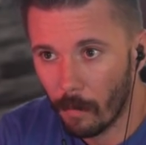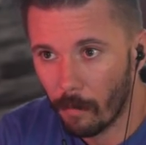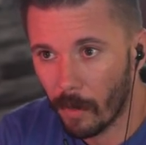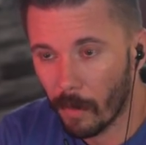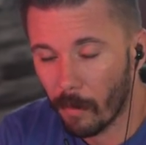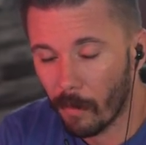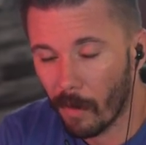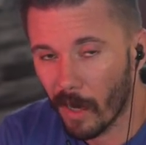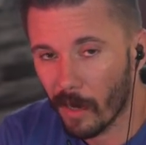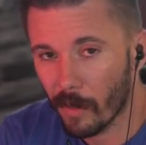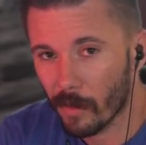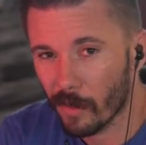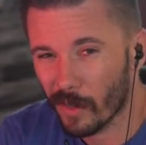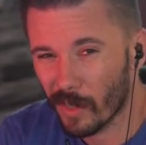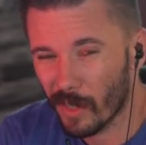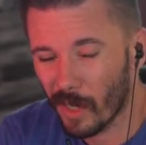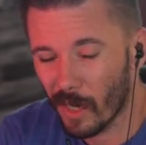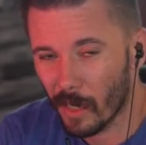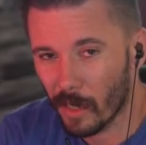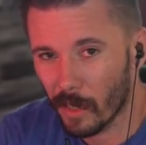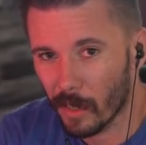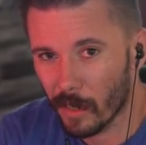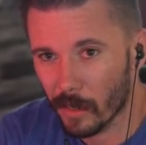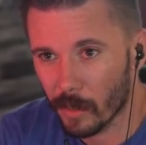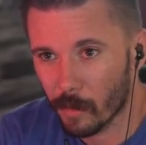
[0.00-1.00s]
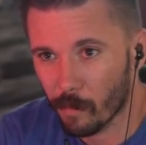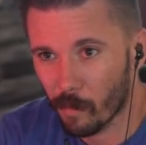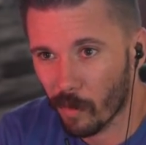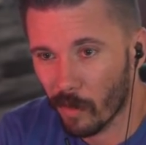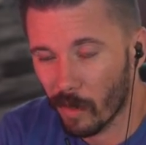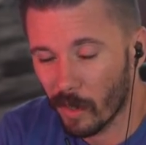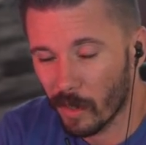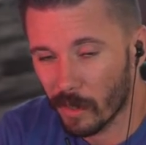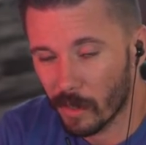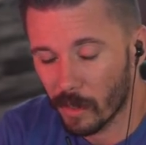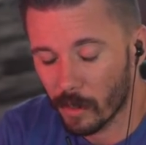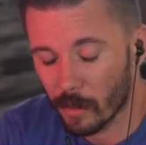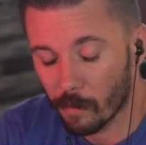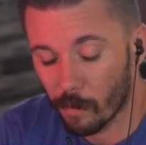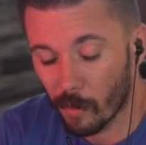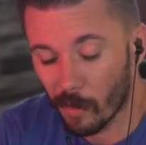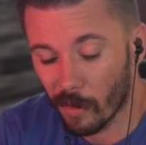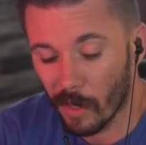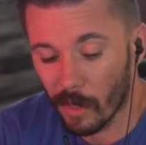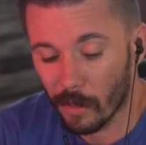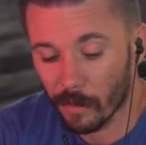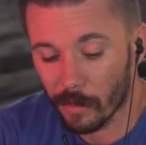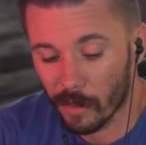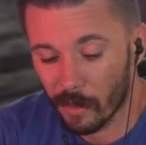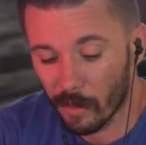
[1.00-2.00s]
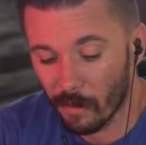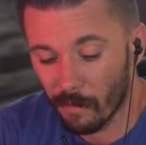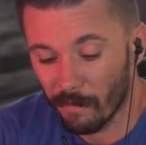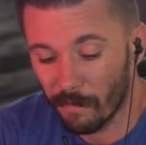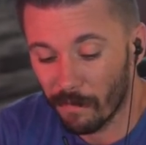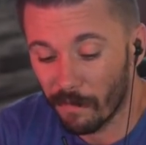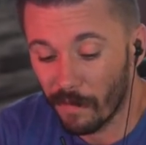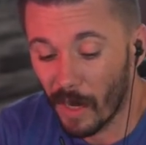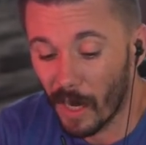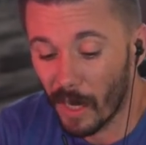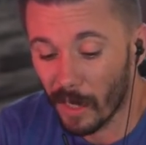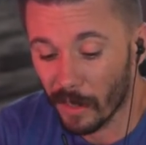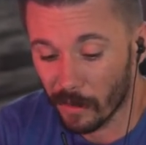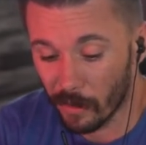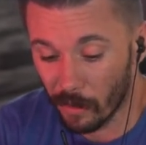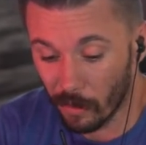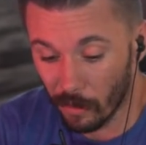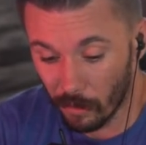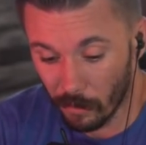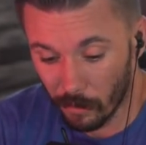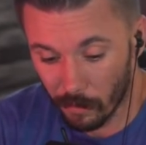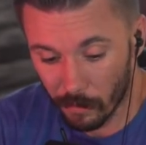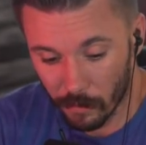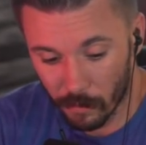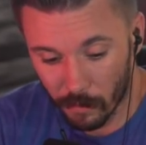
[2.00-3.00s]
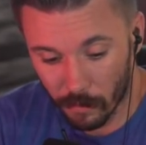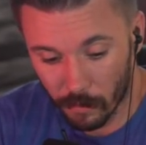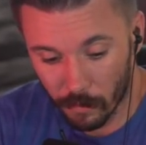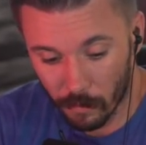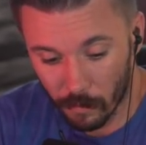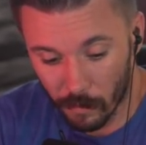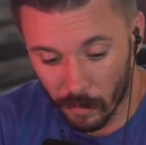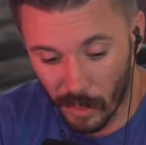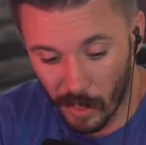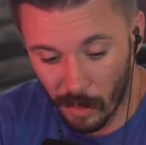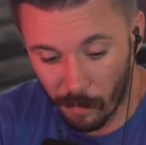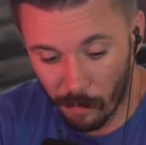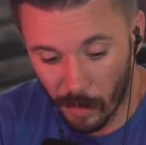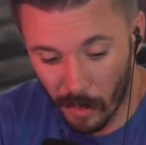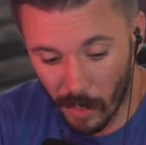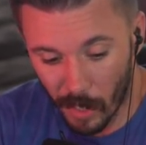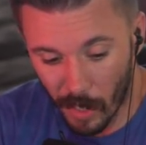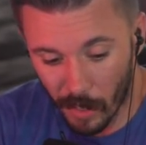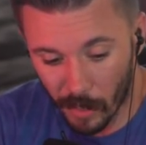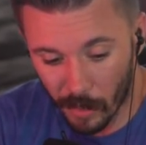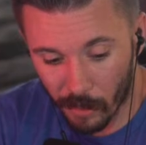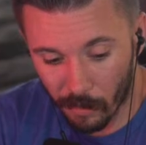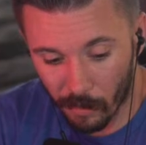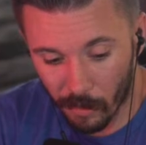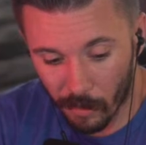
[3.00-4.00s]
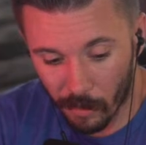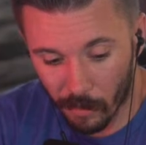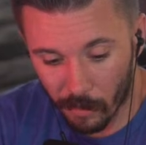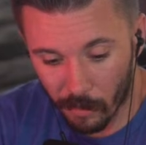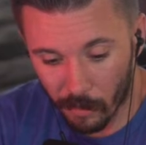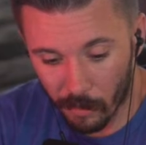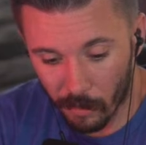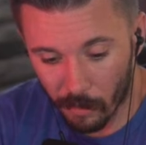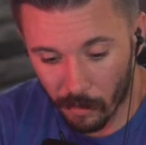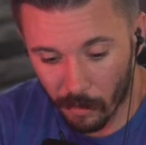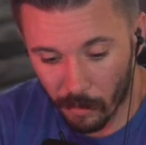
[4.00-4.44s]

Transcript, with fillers: but my understanding is it's pronounced Wagner. Would that be accurate?